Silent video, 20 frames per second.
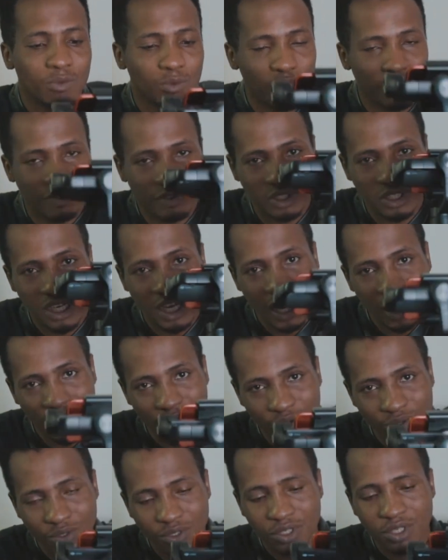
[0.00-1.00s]
But for
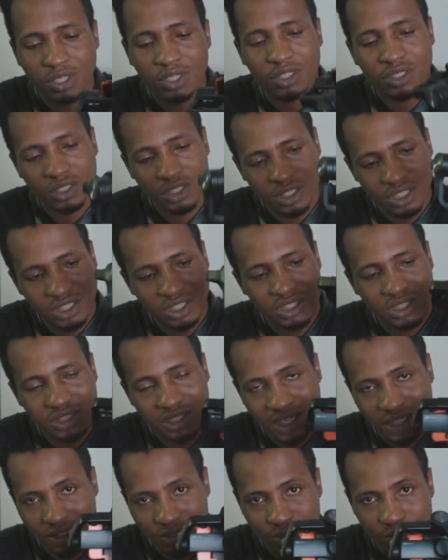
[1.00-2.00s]
now, this
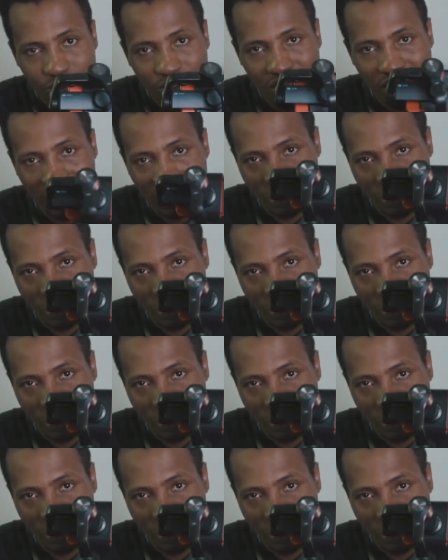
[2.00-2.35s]
is as good